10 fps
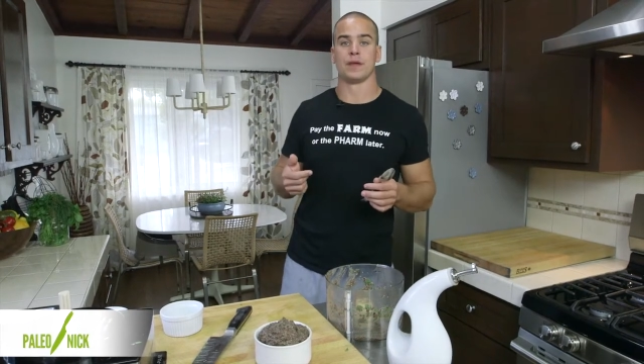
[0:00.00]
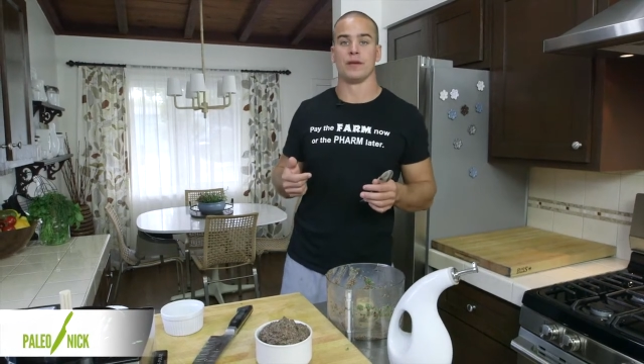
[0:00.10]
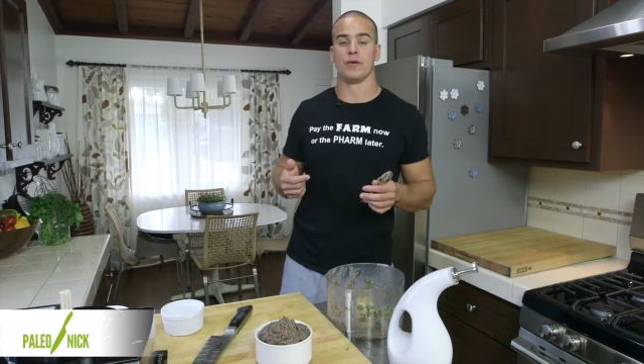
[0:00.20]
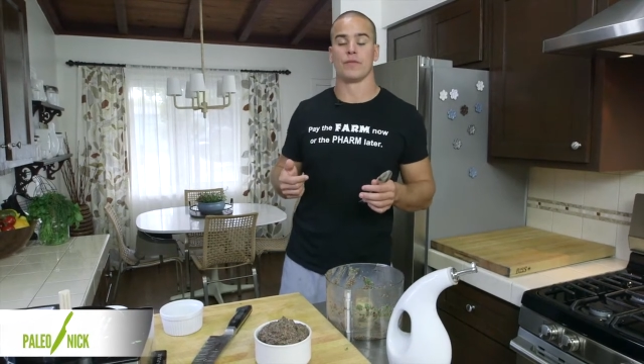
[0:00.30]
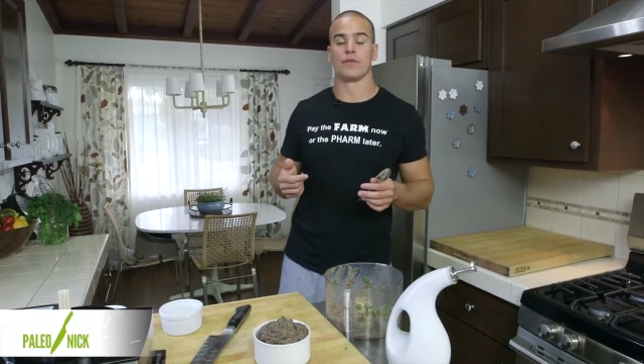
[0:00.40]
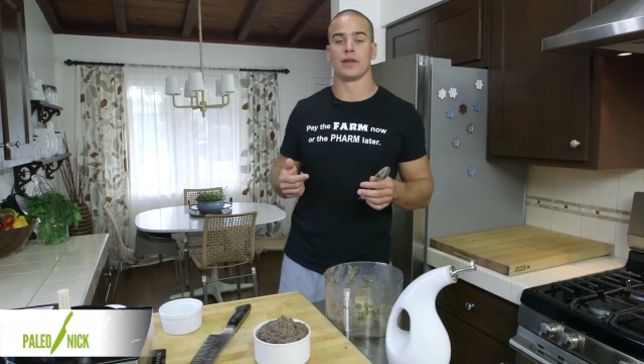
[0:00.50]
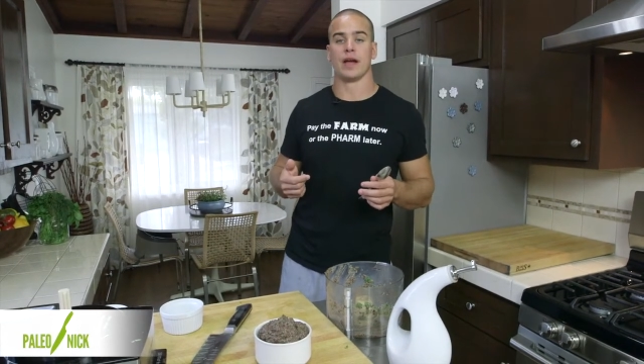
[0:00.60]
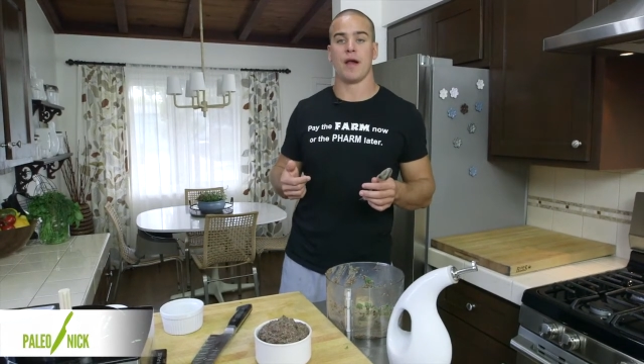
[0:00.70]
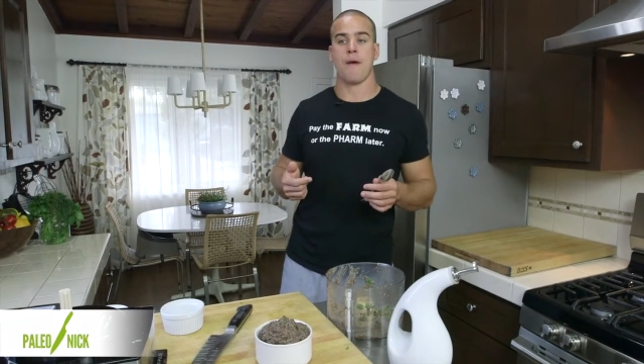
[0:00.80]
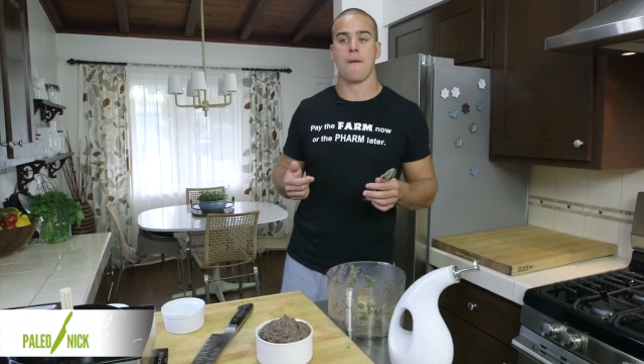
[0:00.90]
and don't
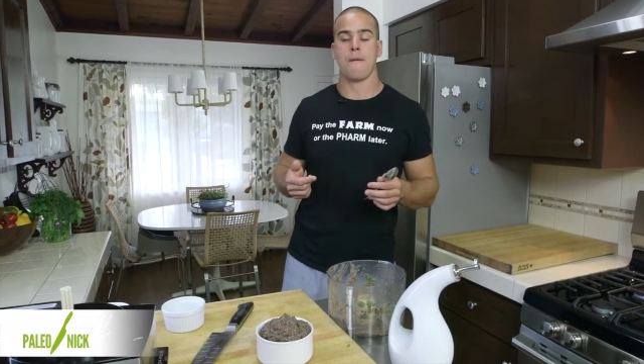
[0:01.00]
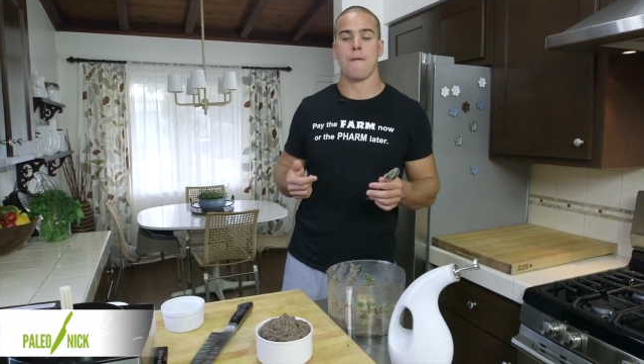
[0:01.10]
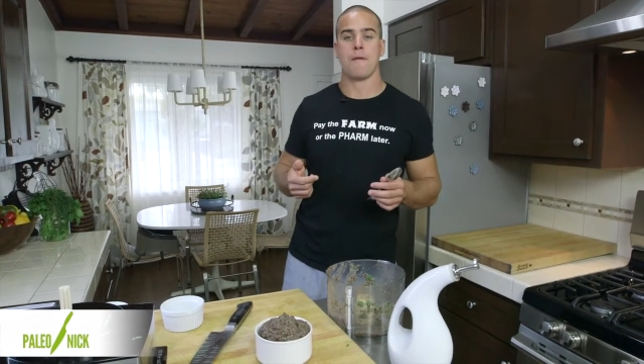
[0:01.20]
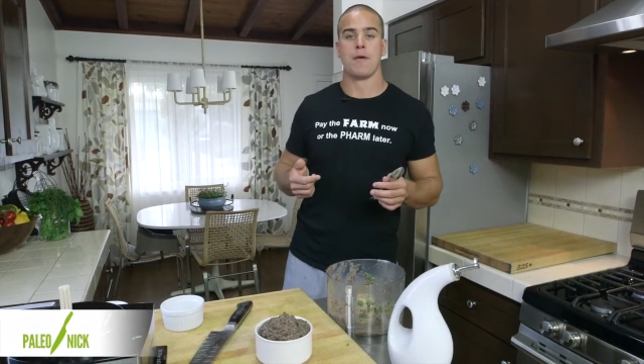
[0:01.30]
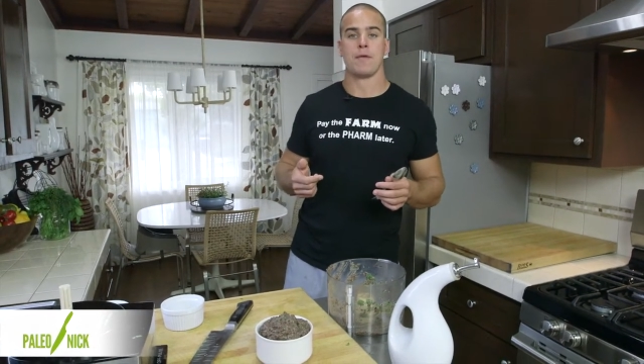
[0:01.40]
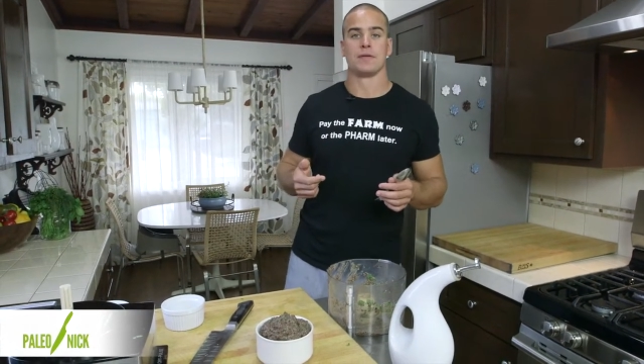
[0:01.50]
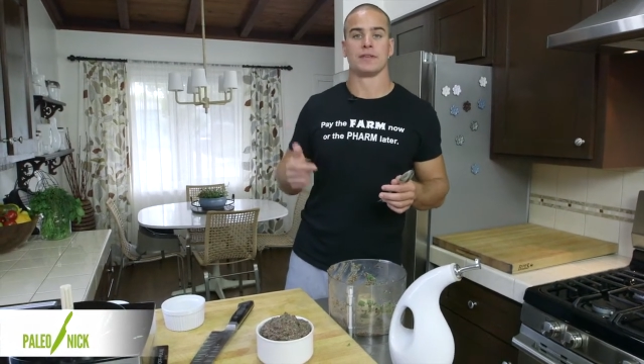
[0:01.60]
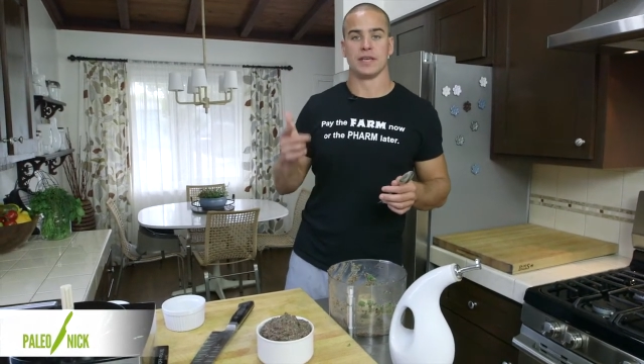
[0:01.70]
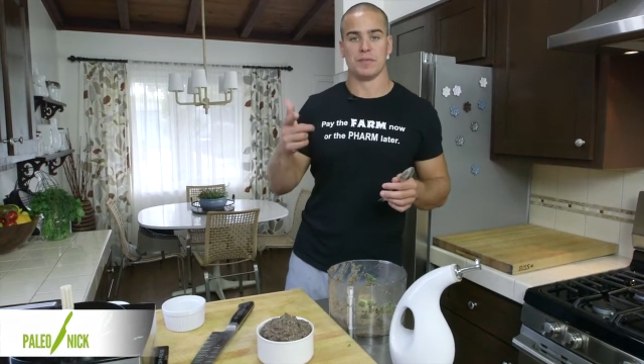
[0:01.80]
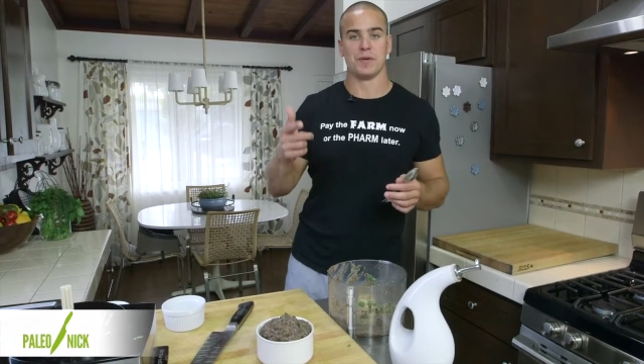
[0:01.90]
forget,
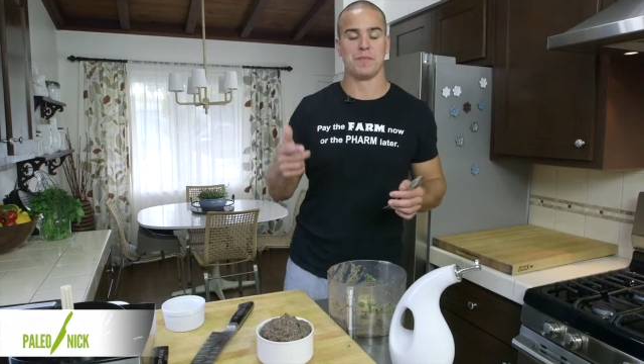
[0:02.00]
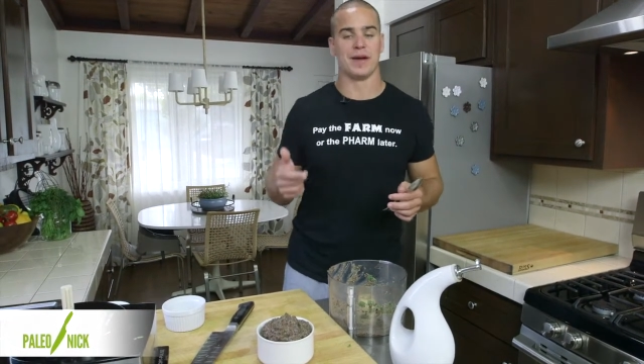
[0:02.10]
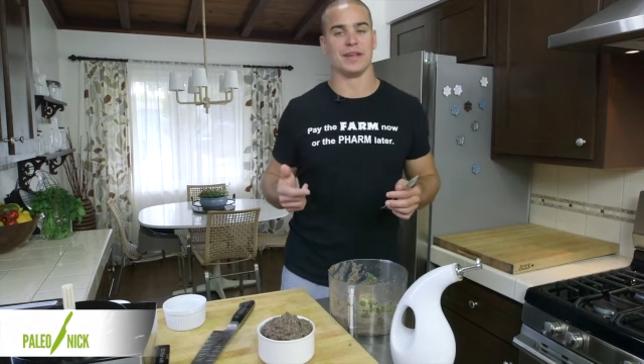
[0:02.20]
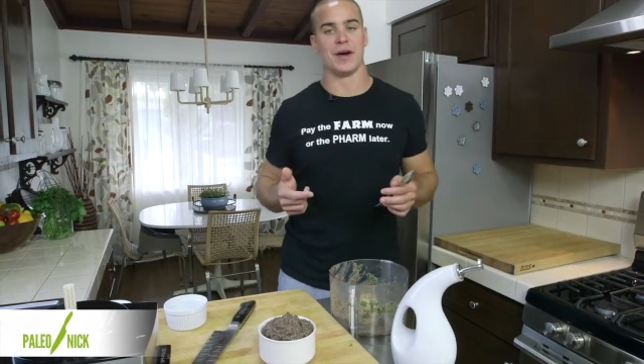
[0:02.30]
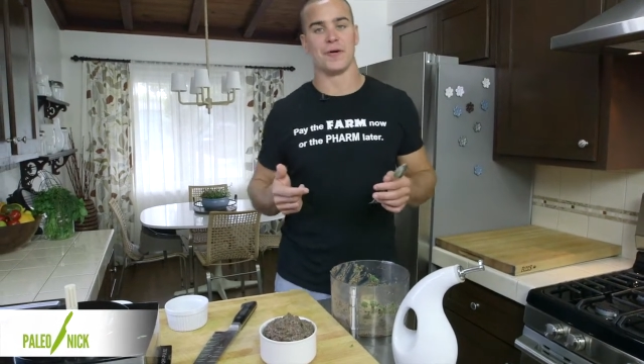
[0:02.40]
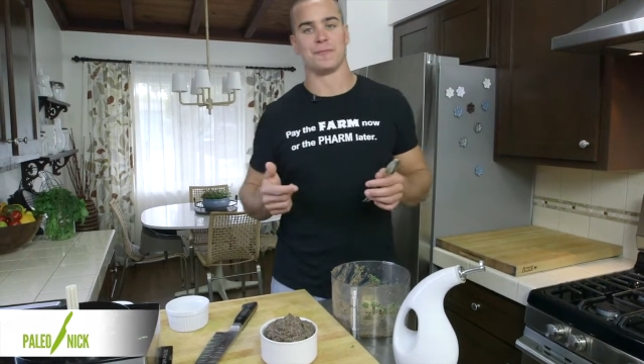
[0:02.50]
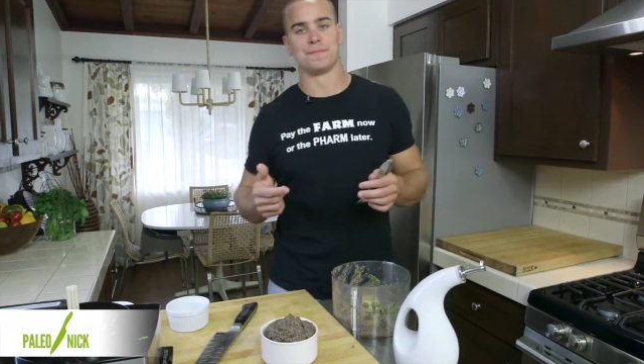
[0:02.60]
keep it paleo.